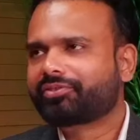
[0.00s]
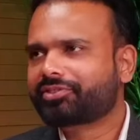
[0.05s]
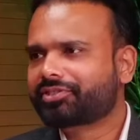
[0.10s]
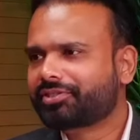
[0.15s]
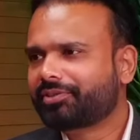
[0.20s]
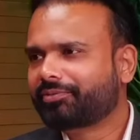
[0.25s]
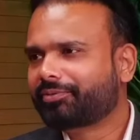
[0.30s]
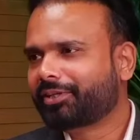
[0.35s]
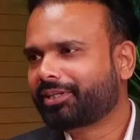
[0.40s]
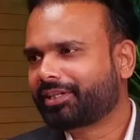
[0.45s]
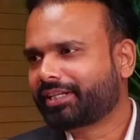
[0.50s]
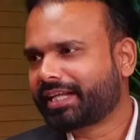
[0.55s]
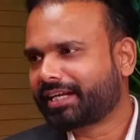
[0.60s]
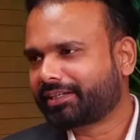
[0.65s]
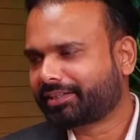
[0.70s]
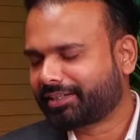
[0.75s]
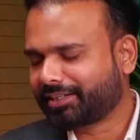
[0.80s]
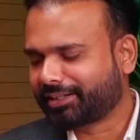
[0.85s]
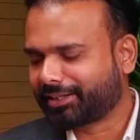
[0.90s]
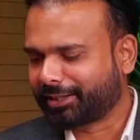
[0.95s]
First of all,
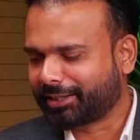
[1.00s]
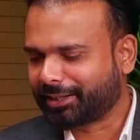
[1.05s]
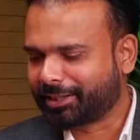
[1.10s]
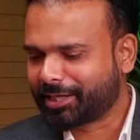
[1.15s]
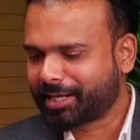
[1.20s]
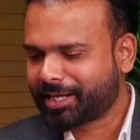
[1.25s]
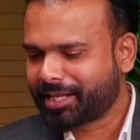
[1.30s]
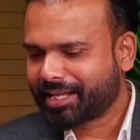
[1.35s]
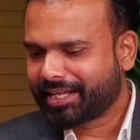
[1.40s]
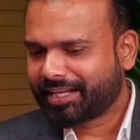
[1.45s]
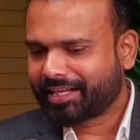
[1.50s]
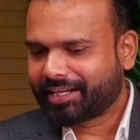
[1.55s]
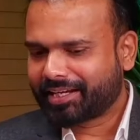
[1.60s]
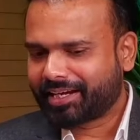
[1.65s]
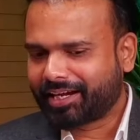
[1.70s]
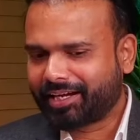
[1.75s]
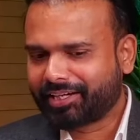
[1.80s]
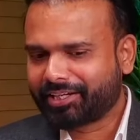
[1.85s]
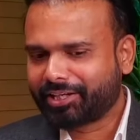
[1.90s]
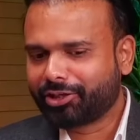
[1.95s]
that uh,
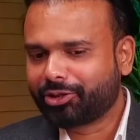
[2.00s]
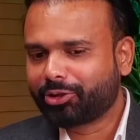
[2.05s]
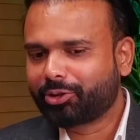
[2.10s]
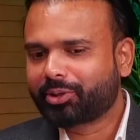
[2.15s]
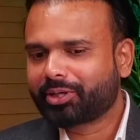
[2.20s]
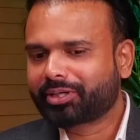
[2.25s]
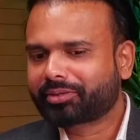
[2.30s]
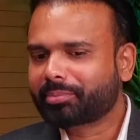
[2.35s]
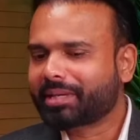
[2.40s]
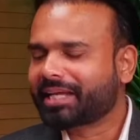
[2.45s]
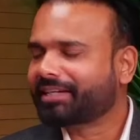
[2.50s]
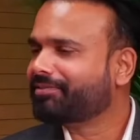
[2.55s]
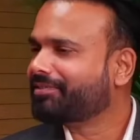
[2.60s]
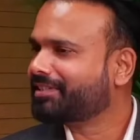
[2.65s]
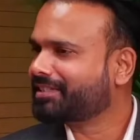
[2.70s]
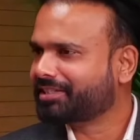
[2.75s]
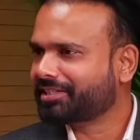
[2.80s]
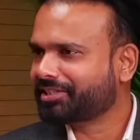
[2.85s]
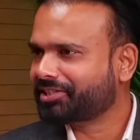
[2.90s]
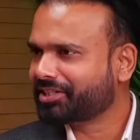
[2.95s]
uh yellow duck
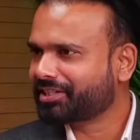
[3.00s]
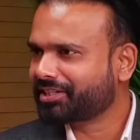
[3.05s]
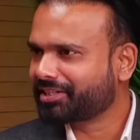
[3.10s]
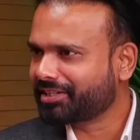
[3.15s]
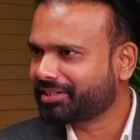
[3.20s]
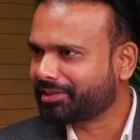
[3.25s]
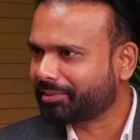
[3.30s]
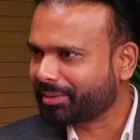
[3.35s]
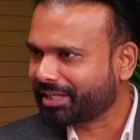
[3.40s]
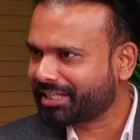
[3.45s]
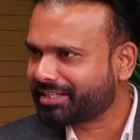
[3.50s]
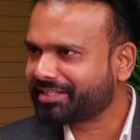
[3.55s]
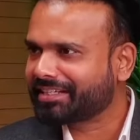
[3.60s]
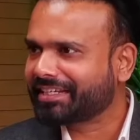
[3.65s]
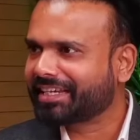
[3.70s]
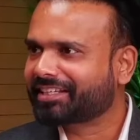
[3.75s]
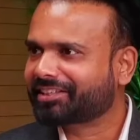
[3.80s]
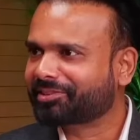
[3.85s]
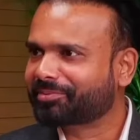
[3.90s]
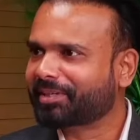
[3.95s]
manifestation is an
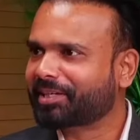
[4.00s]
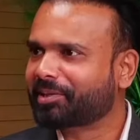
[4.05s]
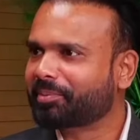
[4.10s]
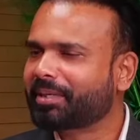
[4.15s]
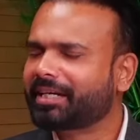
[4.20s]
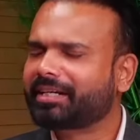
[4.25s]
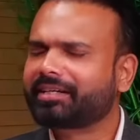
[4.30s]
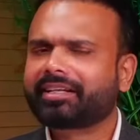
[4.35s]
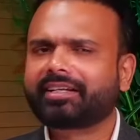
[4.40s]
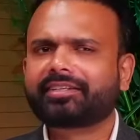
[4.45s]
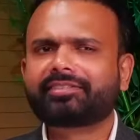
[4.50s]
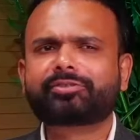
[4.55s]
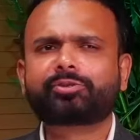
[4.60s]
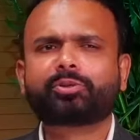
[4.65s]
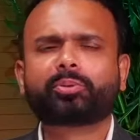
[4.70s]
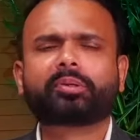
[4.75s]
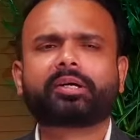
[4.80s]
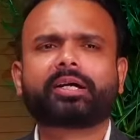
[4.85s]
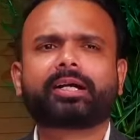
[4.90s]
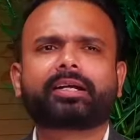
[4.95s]
amazing experiment, and
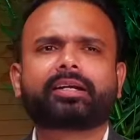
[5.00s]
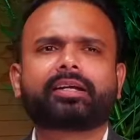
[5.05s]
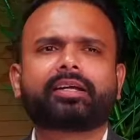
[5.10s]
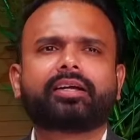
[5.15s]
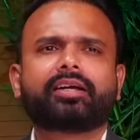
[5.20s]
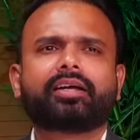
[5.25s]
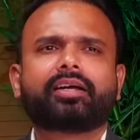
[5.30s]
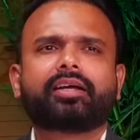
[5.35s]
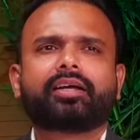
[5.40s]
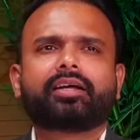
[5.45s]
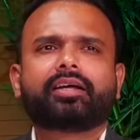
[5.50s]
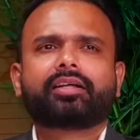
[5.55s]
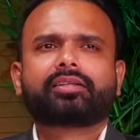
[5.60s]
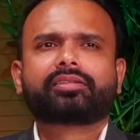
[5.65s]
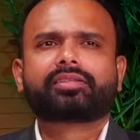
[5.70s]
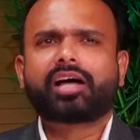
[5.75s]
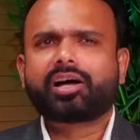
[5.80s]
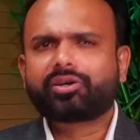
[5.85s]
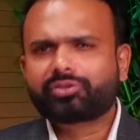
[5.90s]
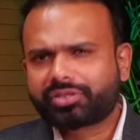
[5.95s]
so far,
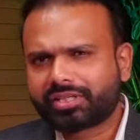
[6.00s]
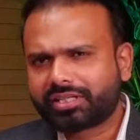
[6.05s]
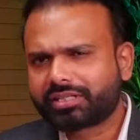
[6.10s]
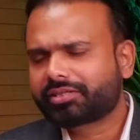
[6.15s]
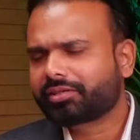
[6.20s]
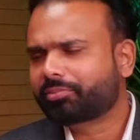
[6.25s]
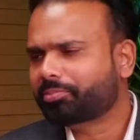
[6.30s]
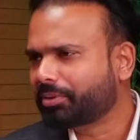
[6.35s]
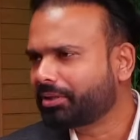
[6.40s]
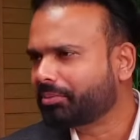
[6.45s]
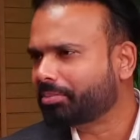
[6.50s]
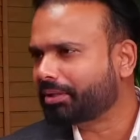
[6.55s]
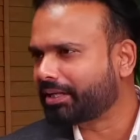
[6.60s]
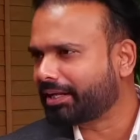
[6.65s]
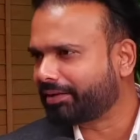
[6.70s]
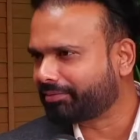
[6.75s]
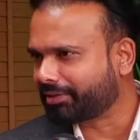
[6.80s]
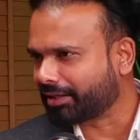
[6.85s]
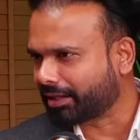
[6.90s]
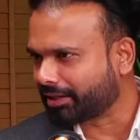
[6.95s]
thousands of people
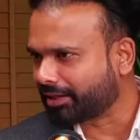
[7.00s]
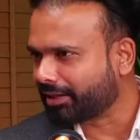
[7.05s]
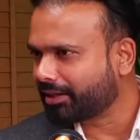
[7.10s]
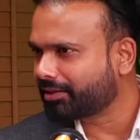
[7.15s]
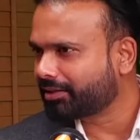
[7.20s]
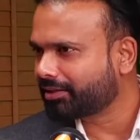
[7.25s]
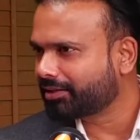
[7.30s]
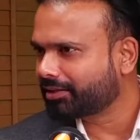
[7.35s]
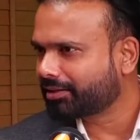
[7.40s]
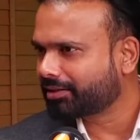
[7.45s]
have done it.